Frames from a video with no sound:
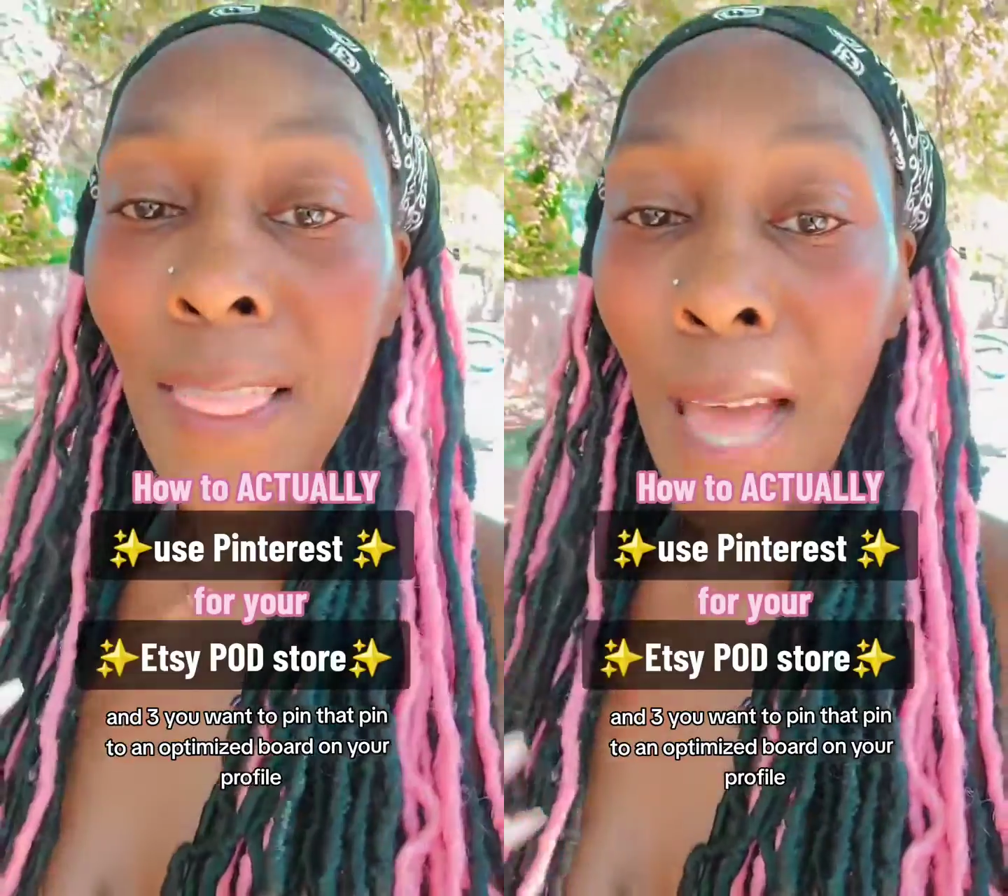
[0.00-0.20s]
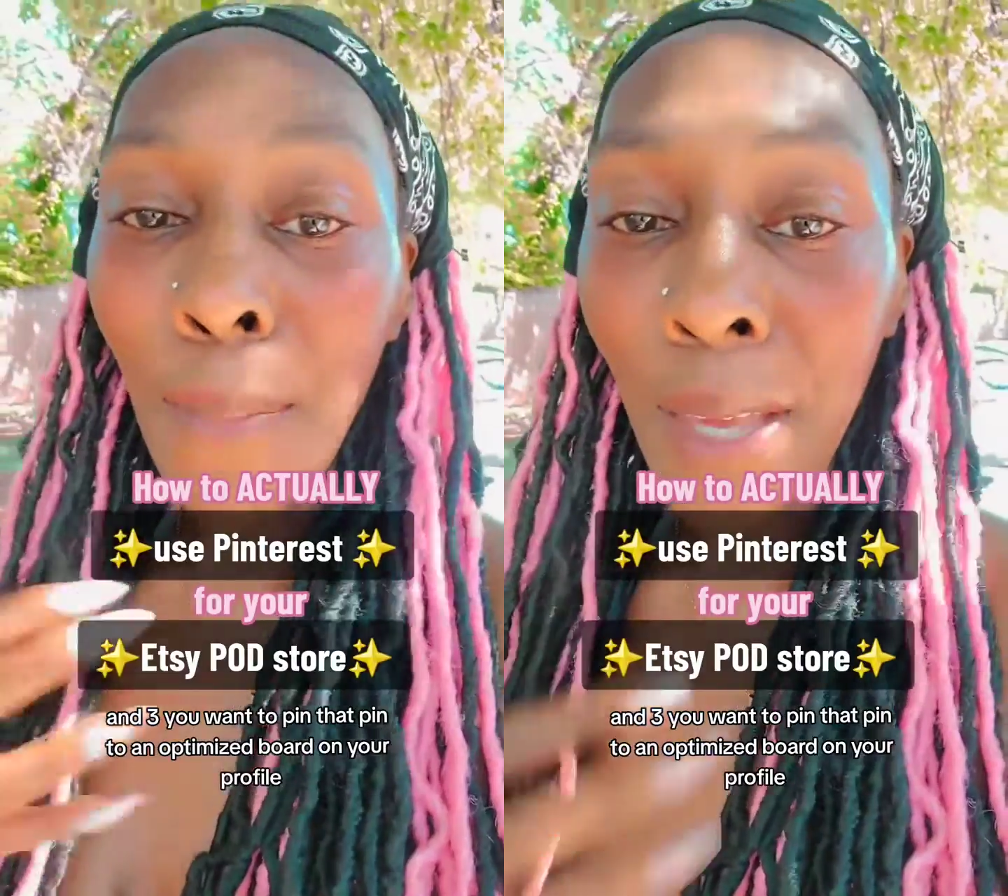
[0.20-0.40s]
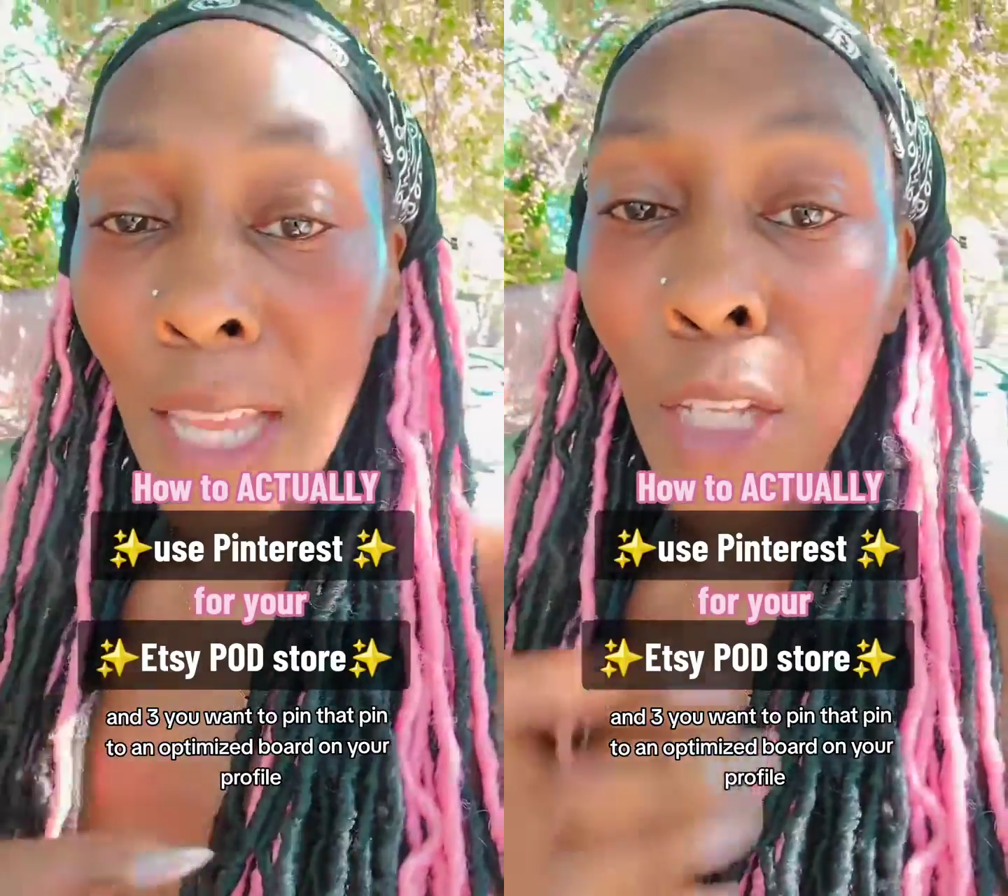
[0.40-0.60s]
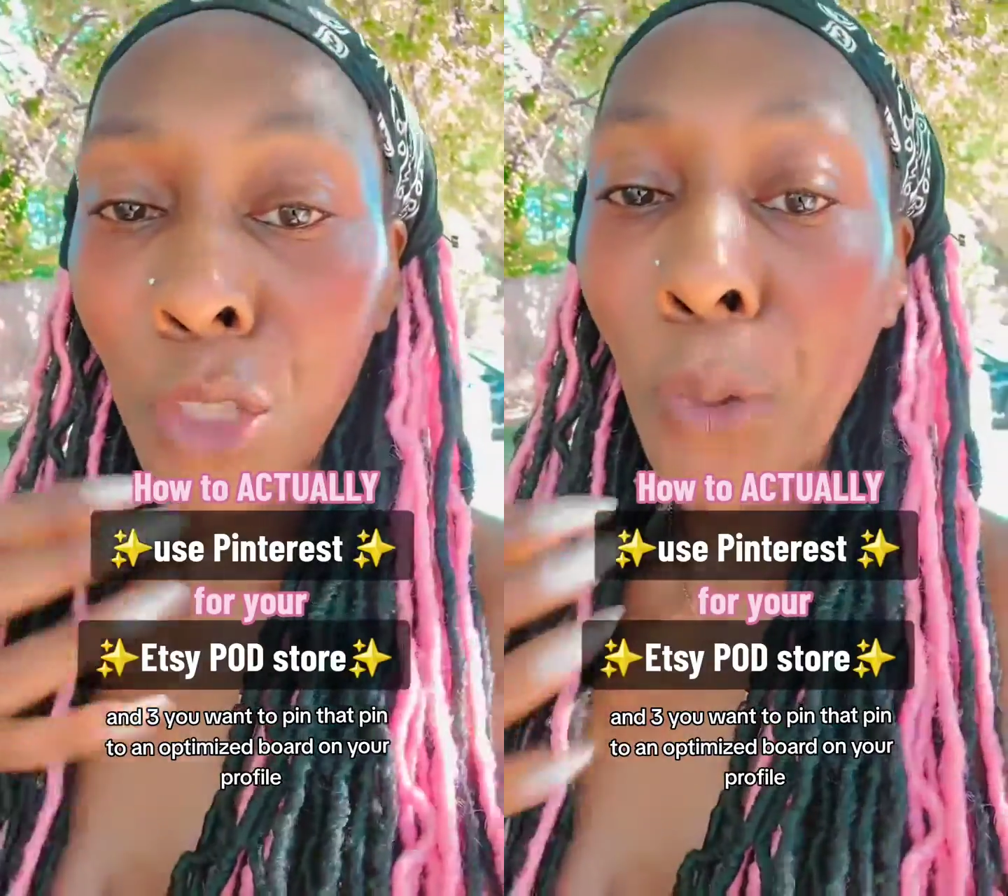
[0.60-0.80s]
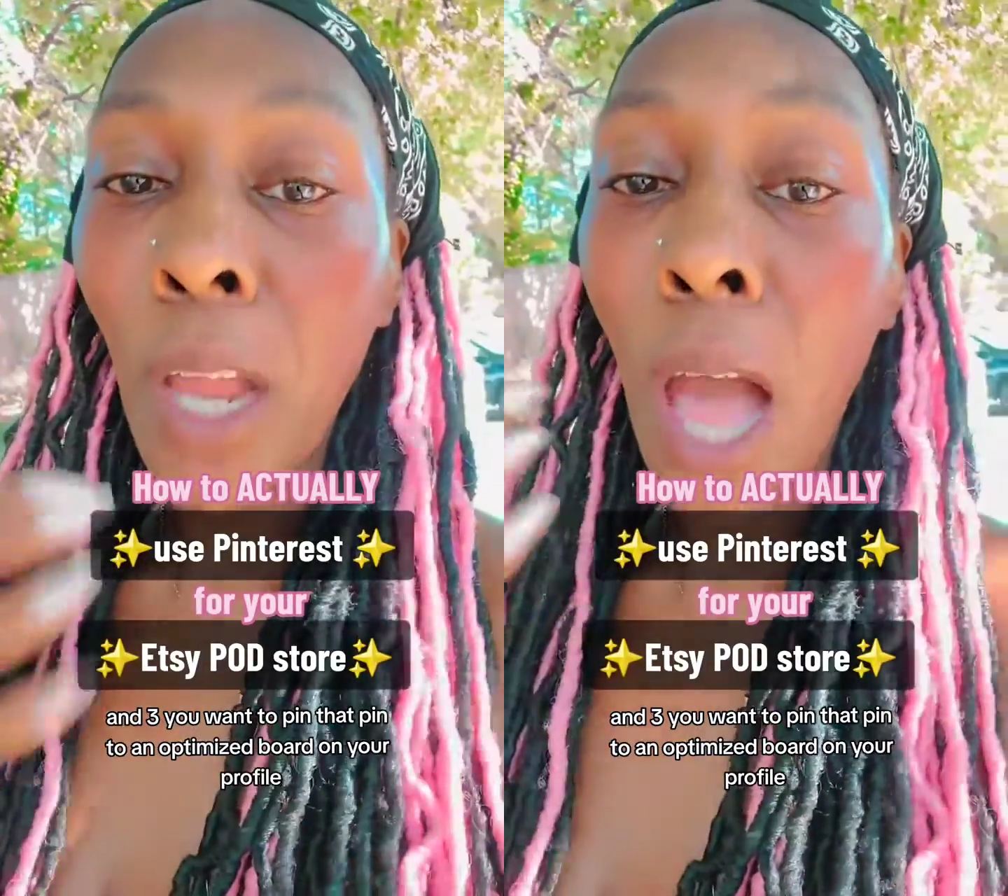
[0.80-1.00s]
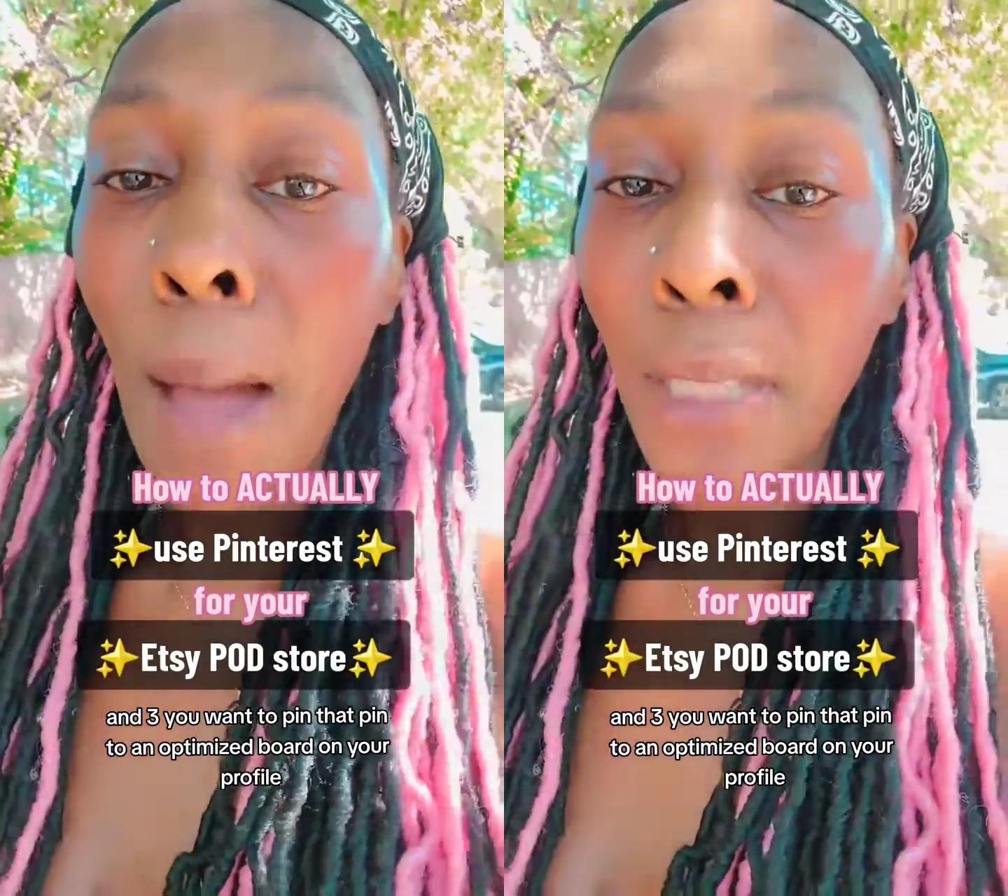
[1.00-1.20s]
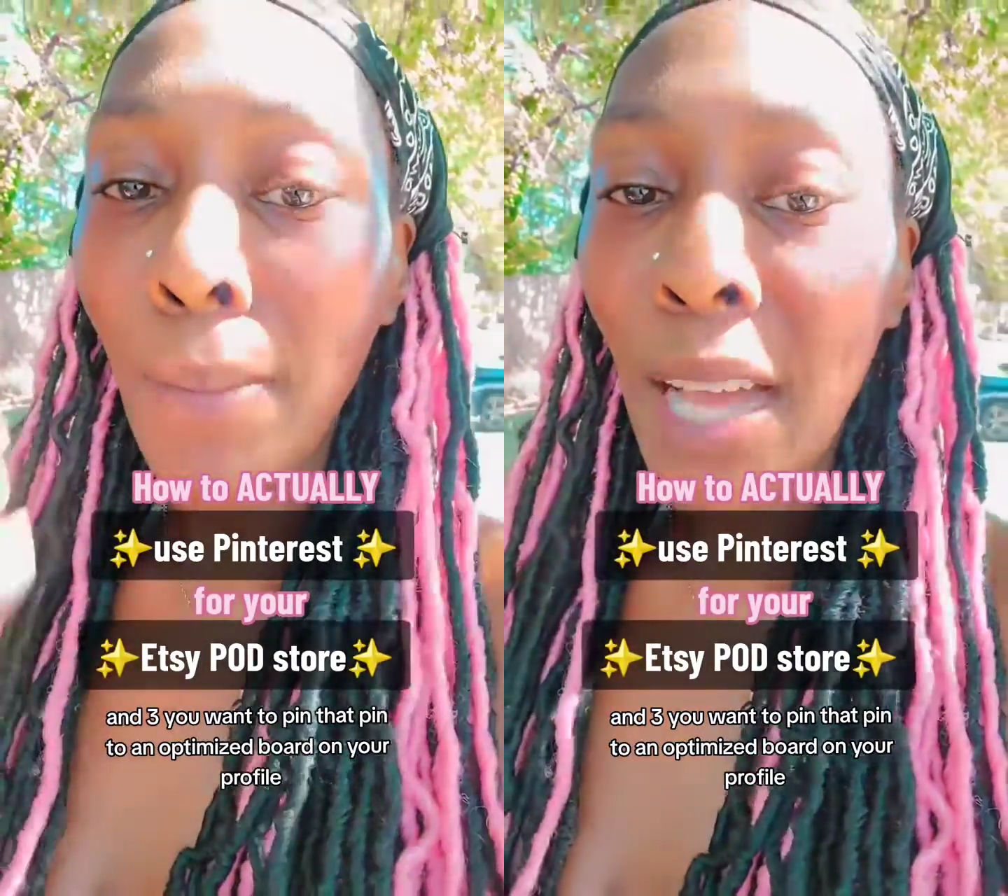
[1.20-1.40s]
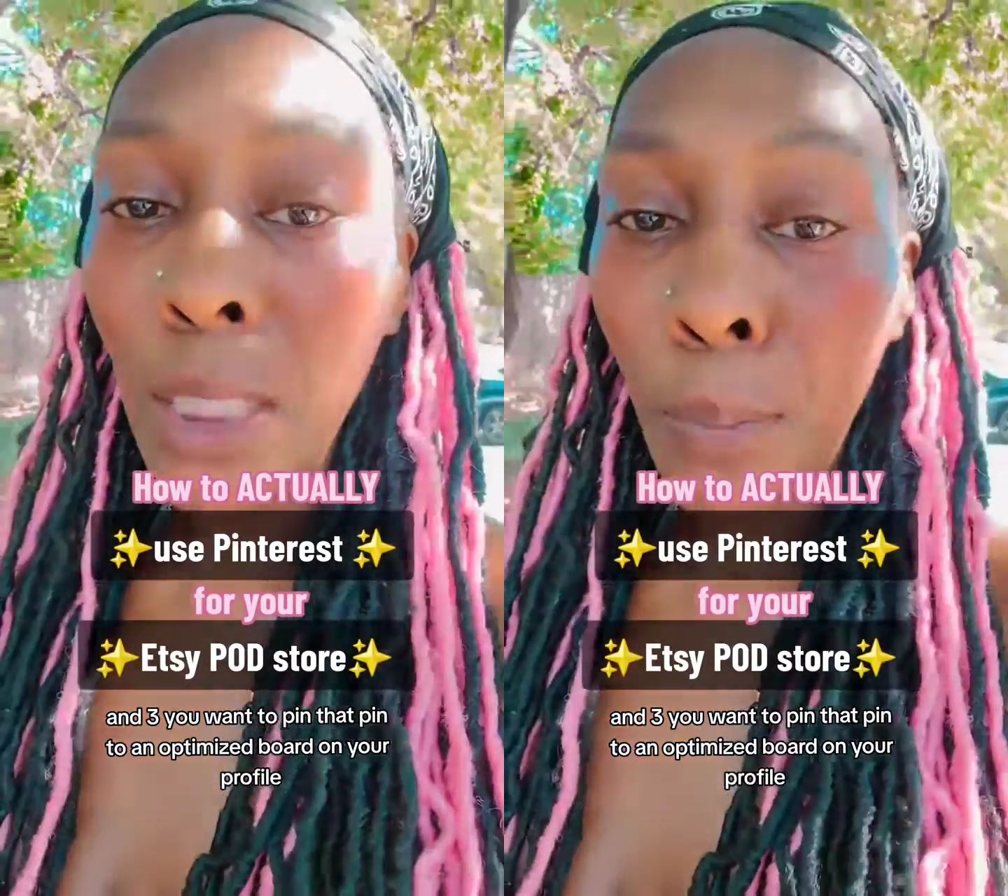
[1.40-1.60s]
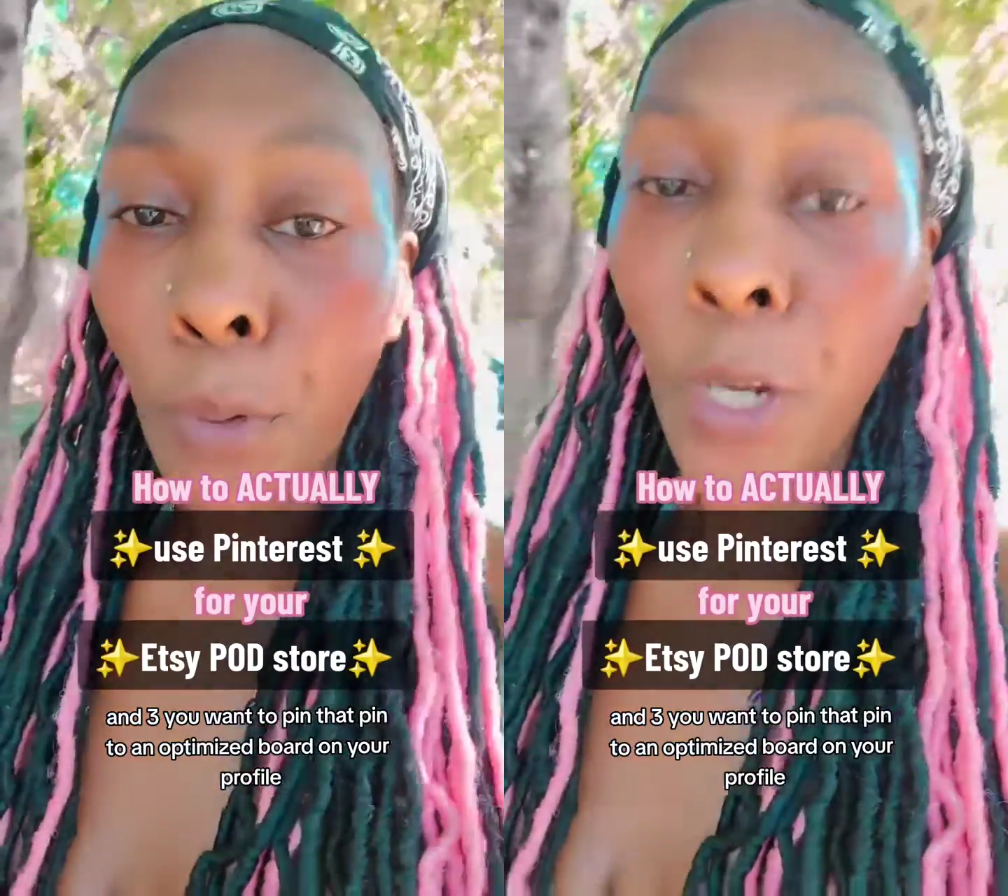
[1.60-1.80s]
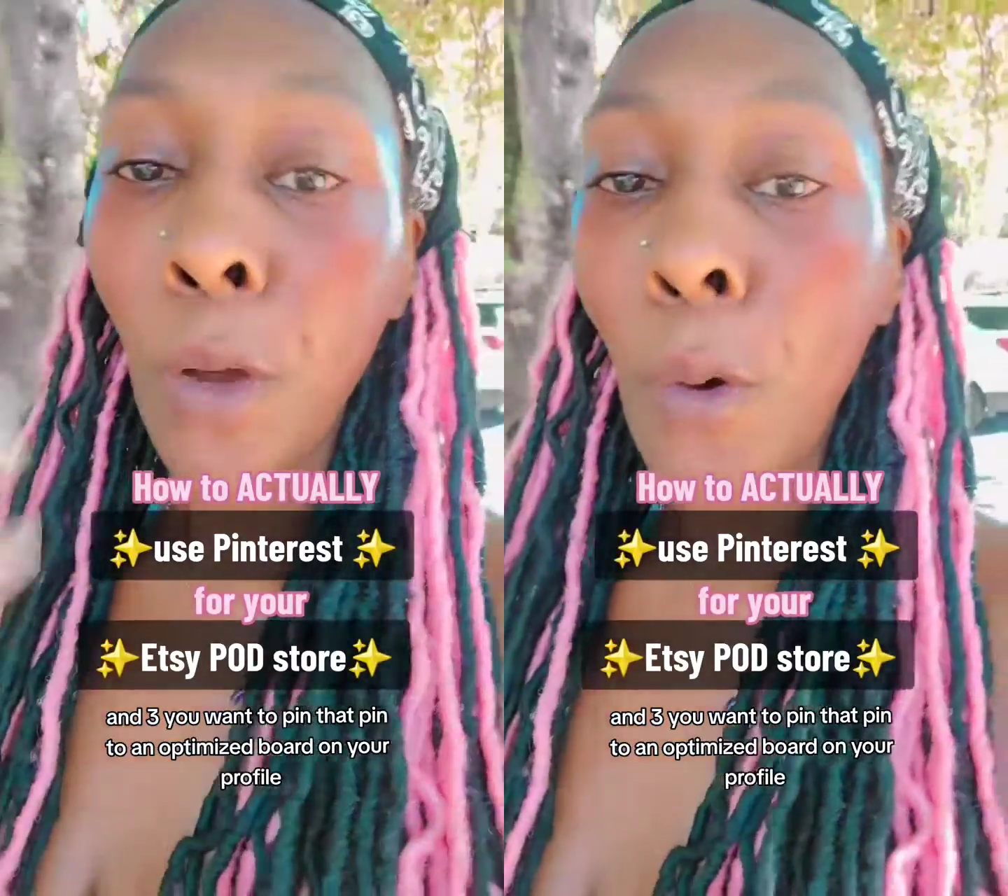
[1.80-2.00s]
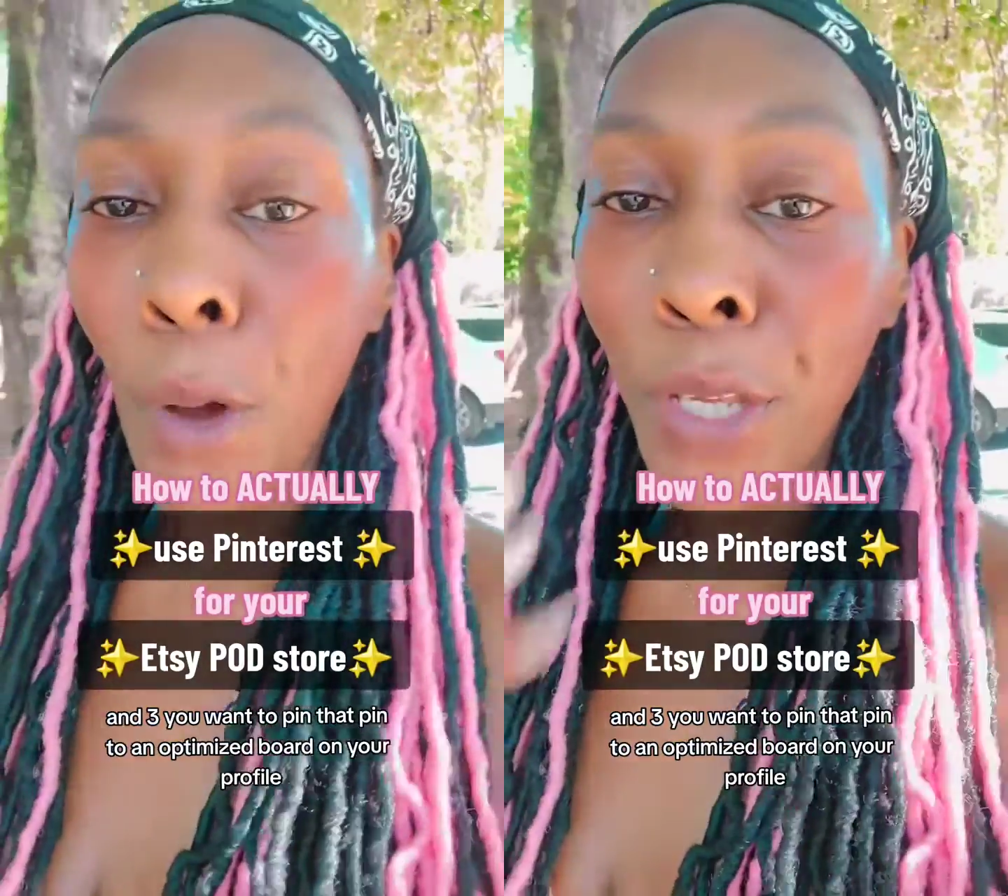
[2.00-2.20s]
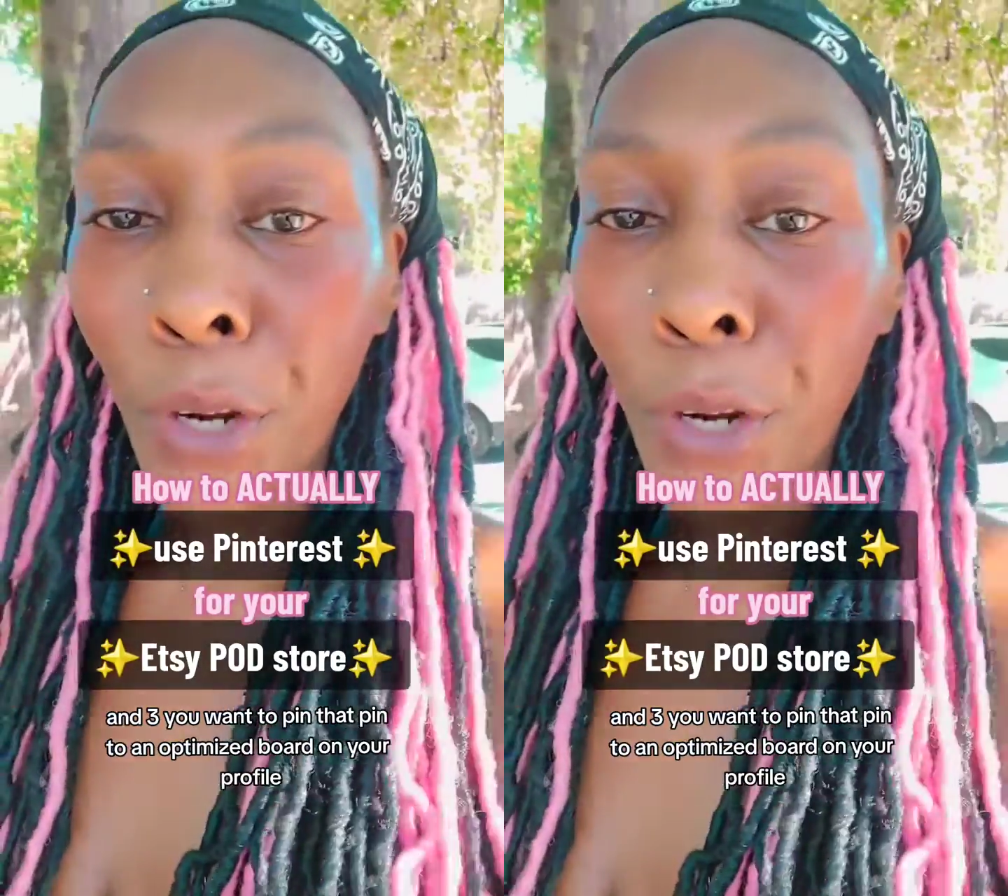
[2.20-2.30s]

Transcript: optimized board on your profile.